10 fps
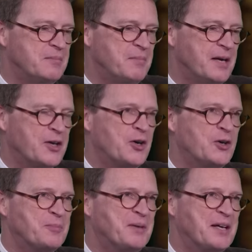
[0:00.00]
my
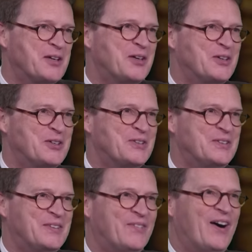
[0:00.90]
God, my God,
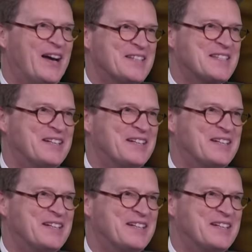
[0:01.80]
yeah. why hast